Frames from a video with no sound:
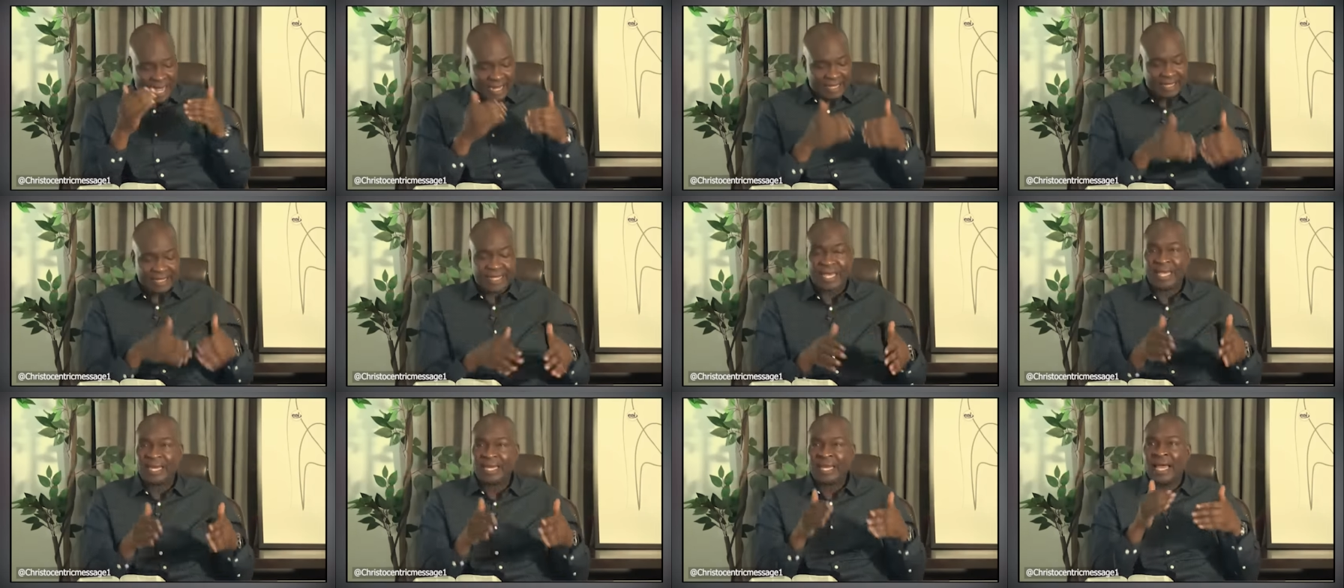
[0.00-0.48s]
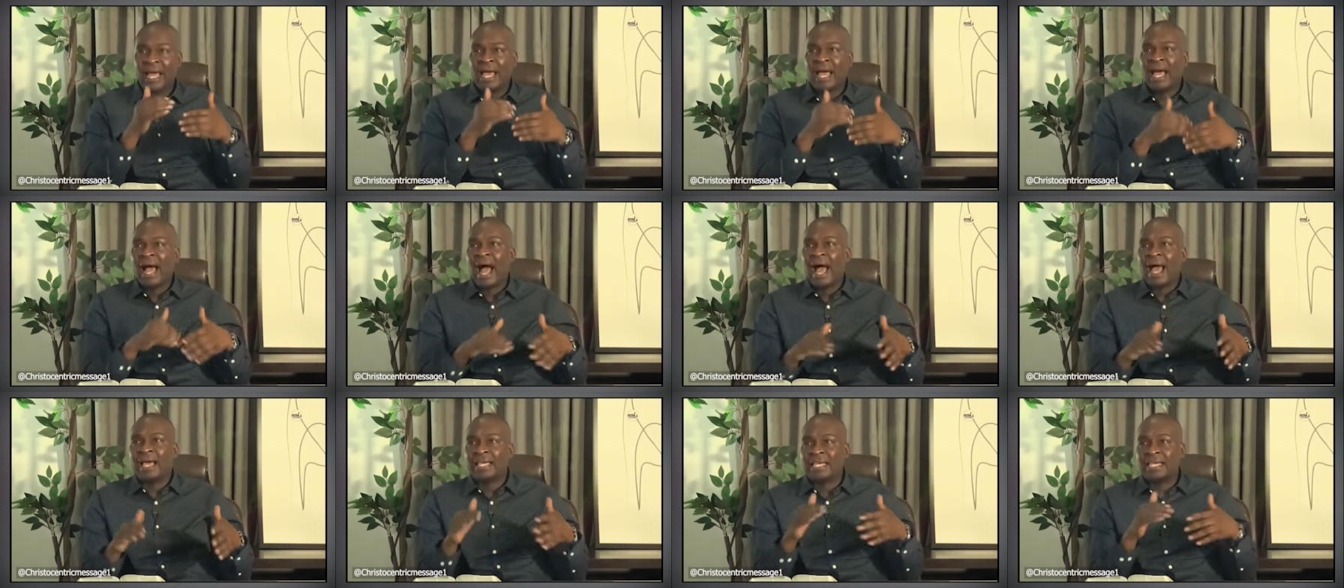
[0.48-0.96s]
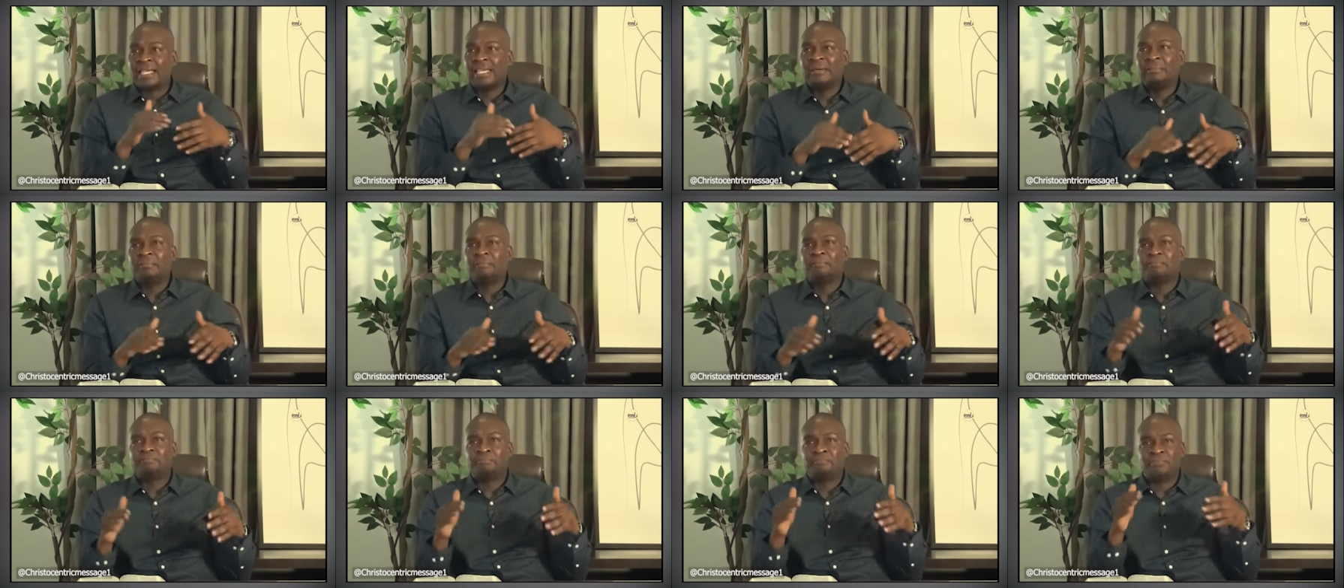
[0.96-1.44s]
And then I
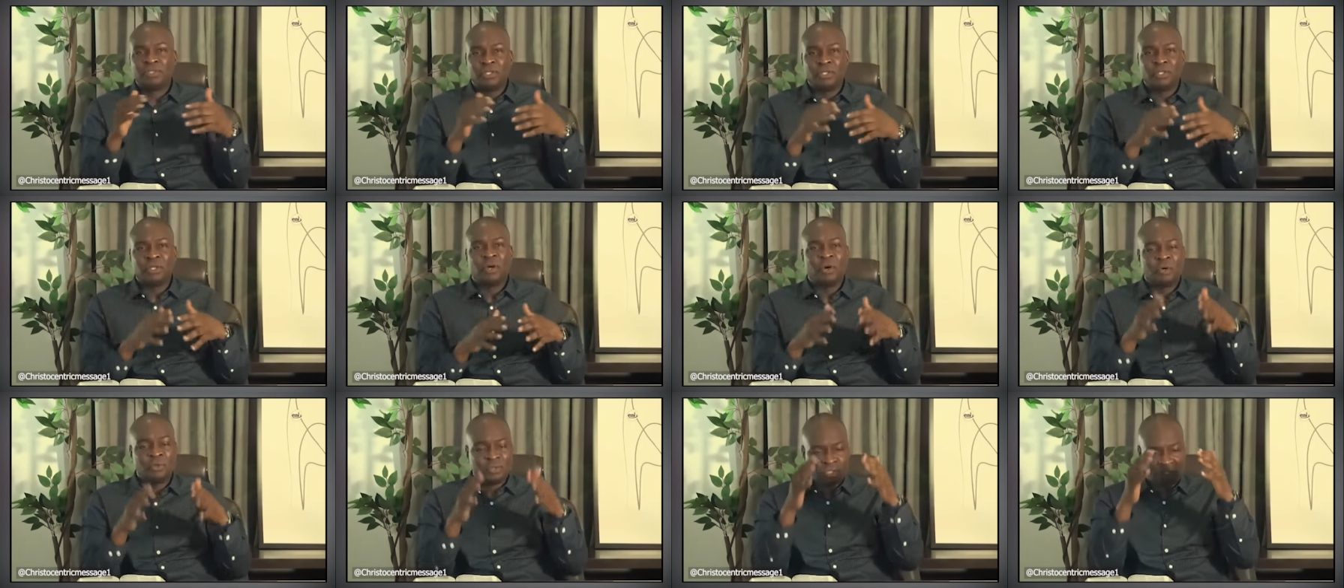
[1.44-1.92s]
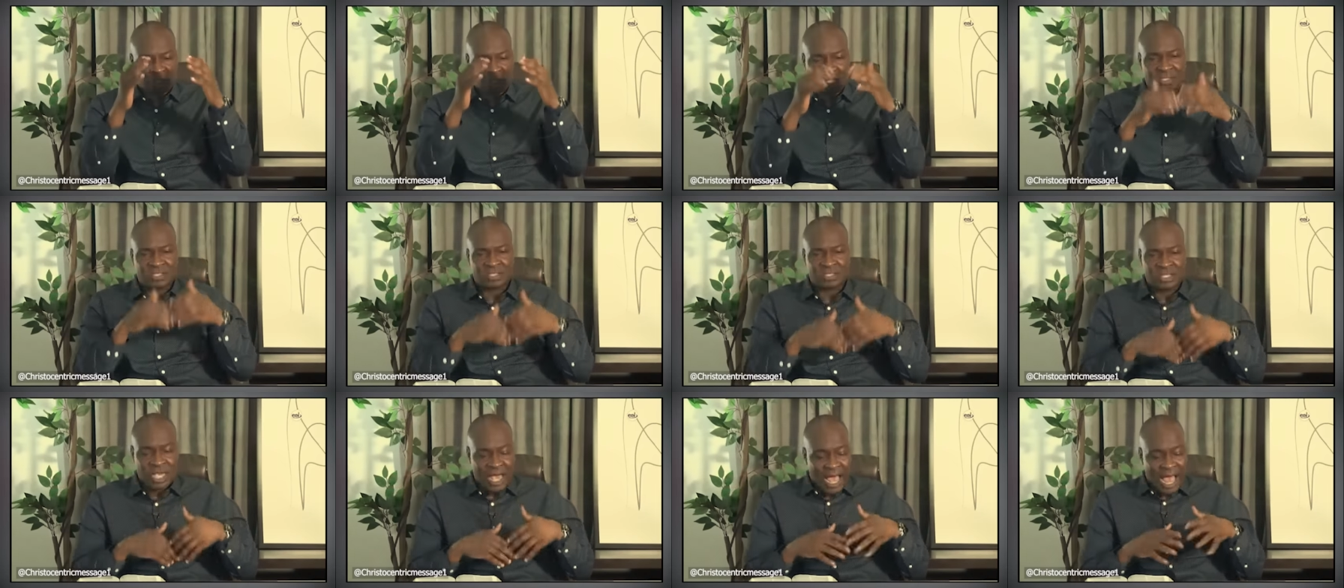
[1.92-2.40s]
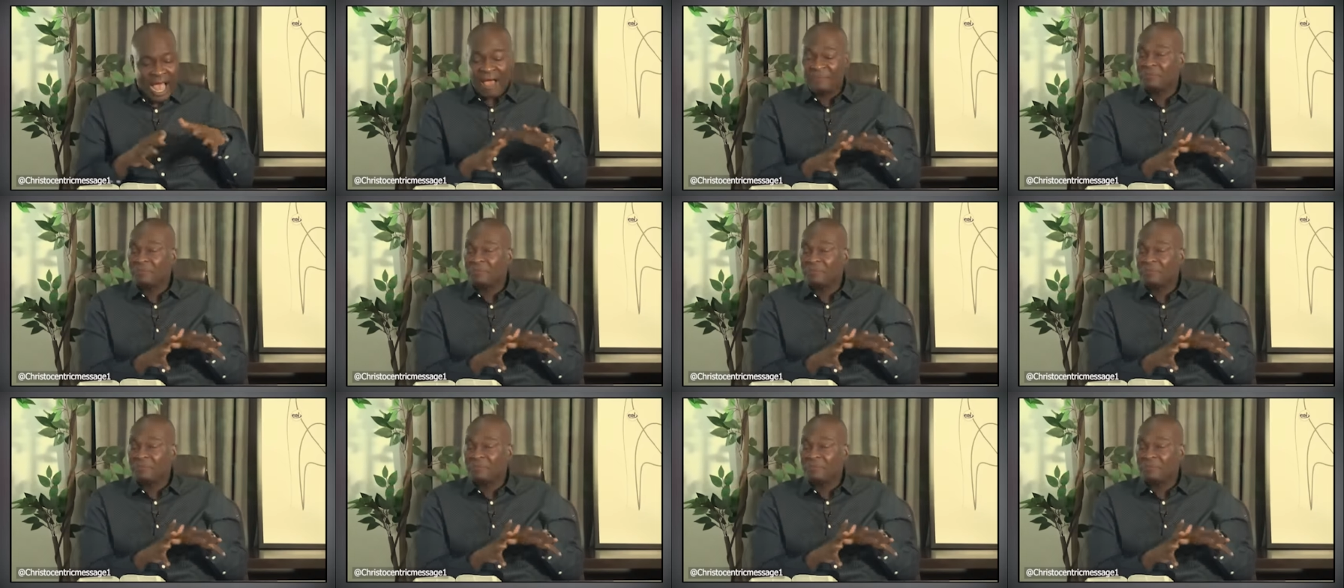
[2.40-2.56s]
keep, you know, just,